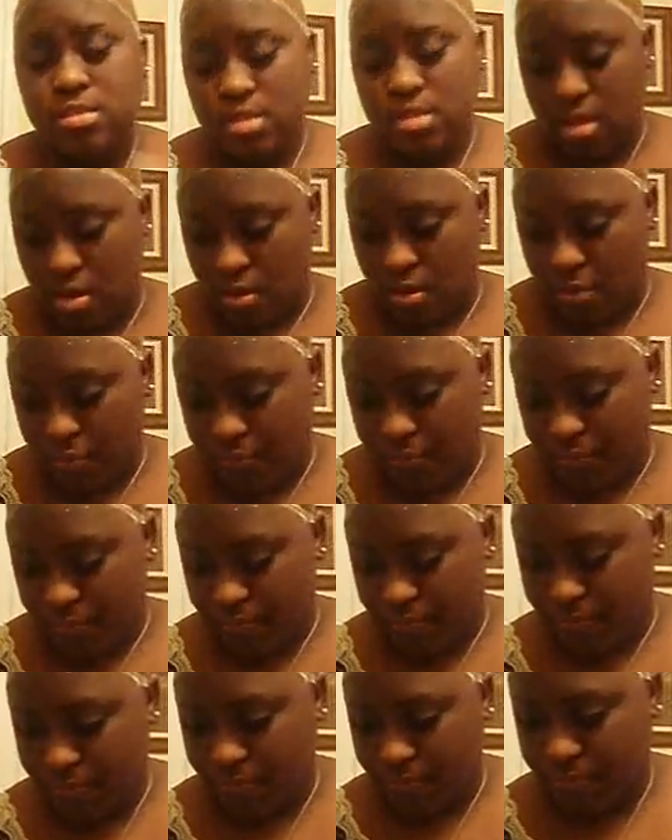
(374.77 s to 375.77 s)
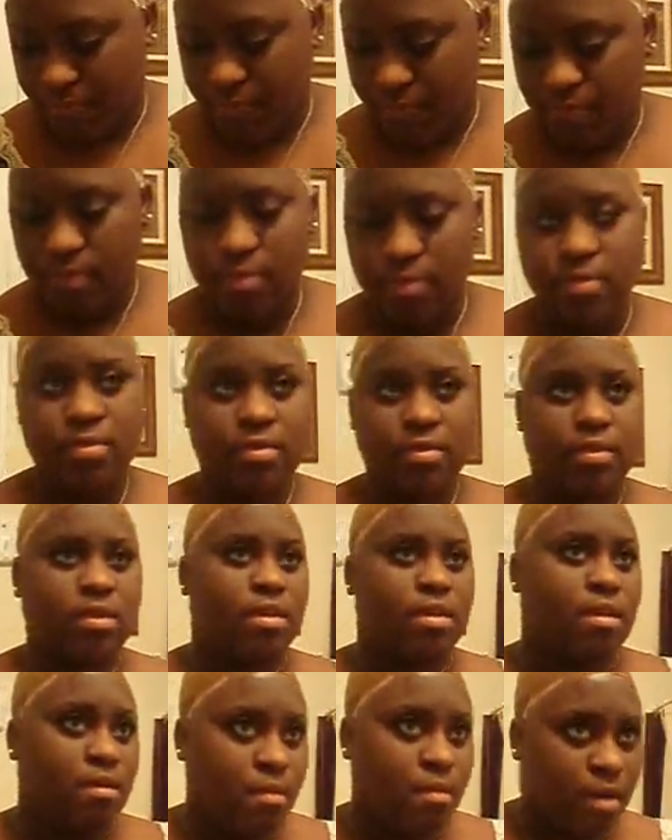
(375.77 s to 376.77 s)
So,
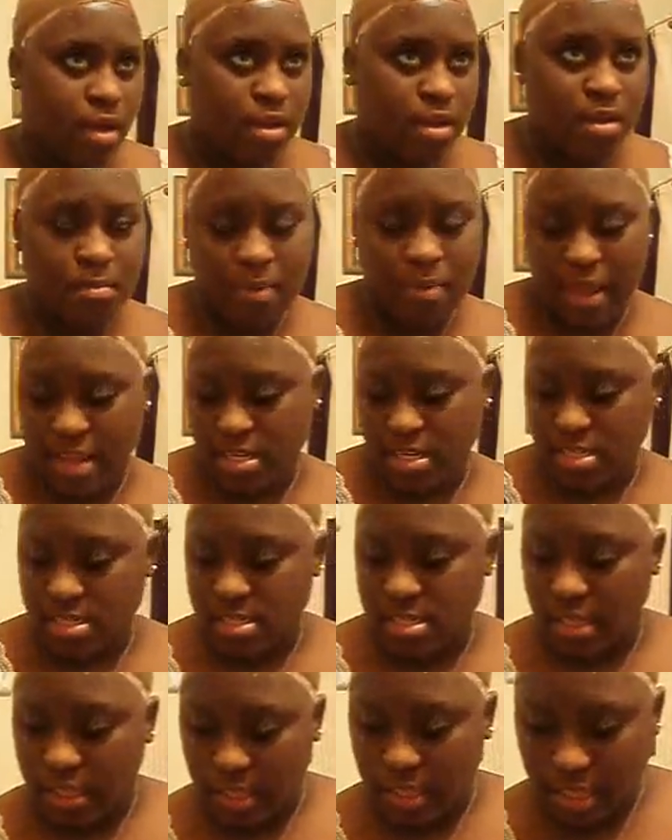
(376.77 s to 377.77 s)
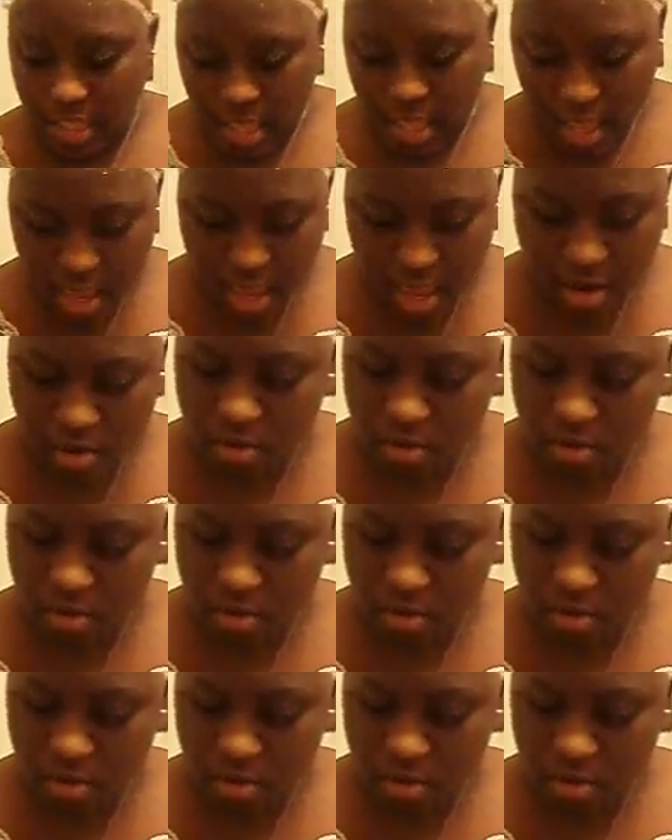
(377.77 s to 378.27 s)
gonna apply just a little